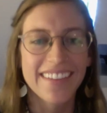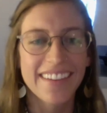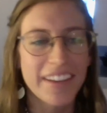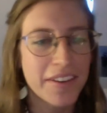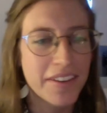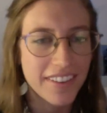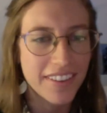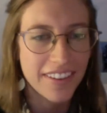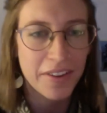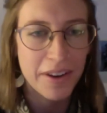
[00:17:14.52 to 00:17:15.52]
can
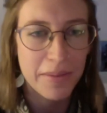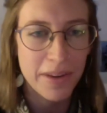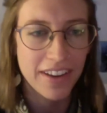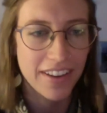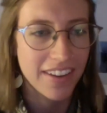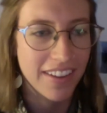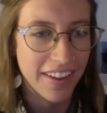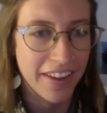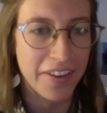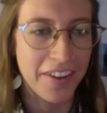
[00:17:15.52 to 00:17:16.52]
you all hear me?
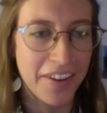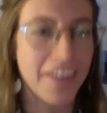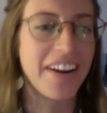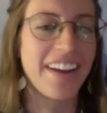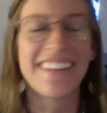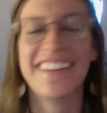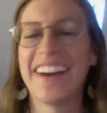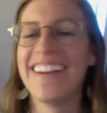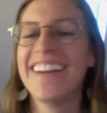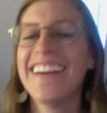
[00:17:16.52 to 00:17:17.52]
All right,
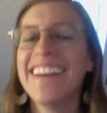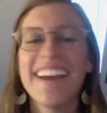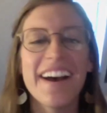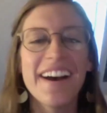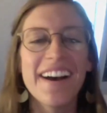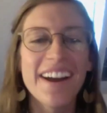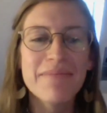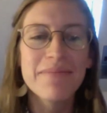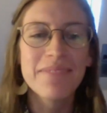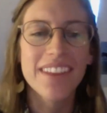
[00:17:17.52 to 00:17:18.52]
great.
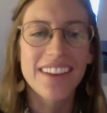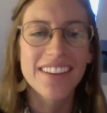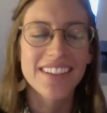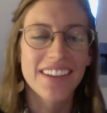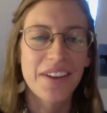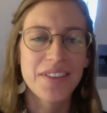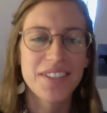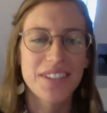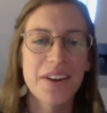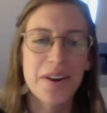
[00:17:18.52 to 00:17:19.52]
I'm Liz. I use
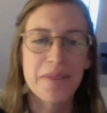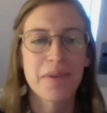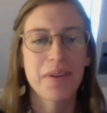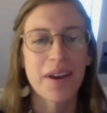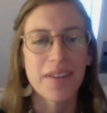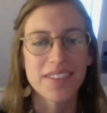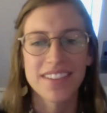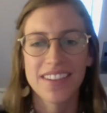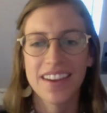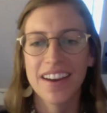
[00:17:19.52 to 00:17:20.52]
she, her
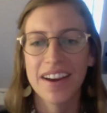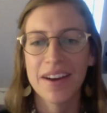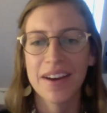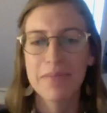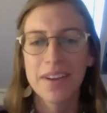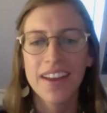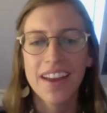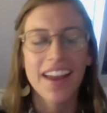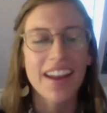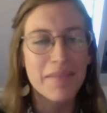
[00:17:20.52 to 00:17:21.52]
pronouns.
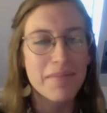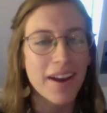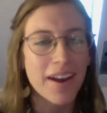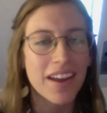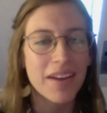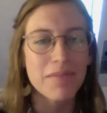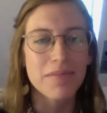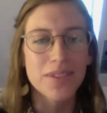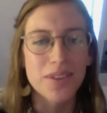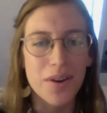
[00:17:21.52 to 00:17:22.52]
And I am
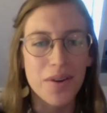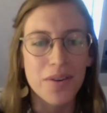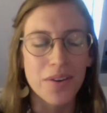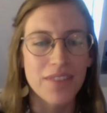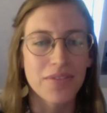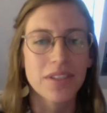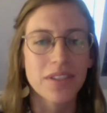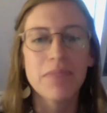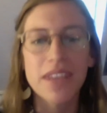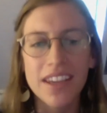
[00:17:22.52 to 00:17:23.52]
so grateful to
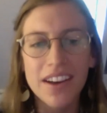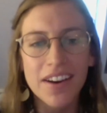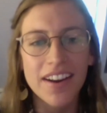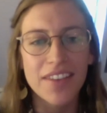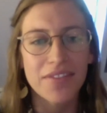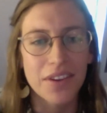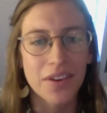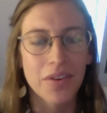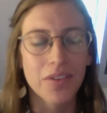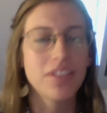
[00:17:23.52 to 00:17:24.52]
be here, and I
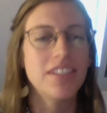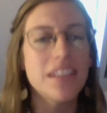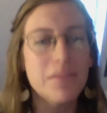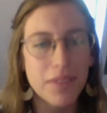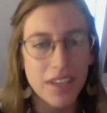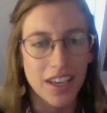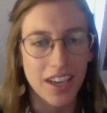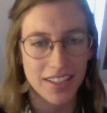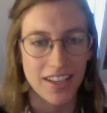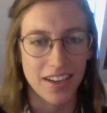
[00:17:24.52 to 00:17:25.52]
feel deeply
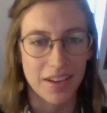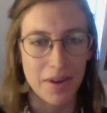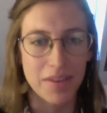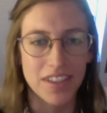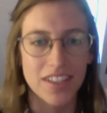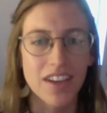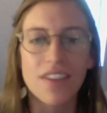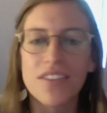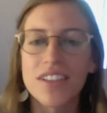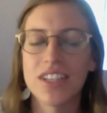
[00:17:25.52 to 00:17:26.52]
excited about this
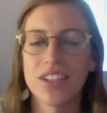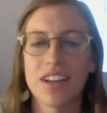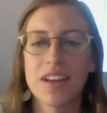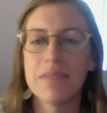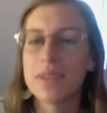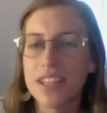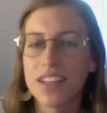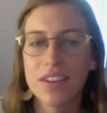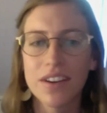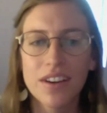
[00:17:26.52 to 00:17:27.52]
conversation in
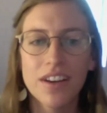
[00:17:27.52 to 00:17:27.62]
particular.